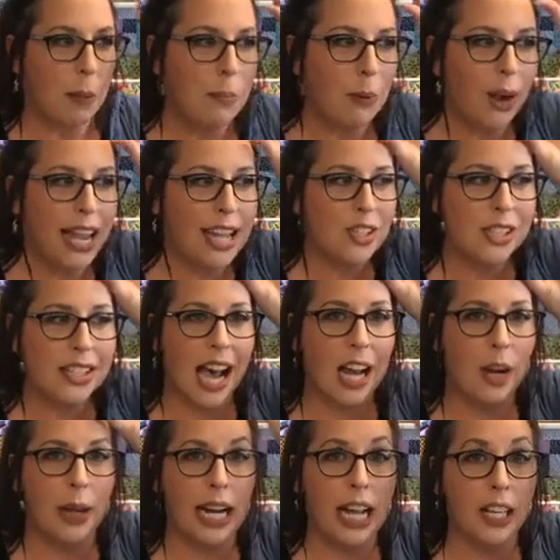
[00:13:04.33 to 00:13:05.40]
my brain just
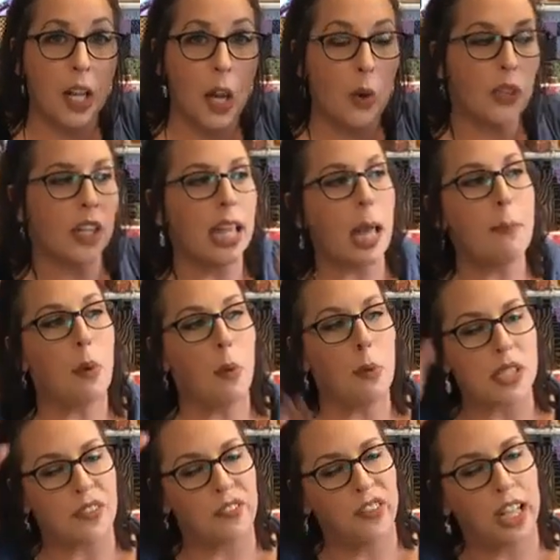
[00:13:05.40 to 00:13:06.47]
kind of went hello. The light bulb was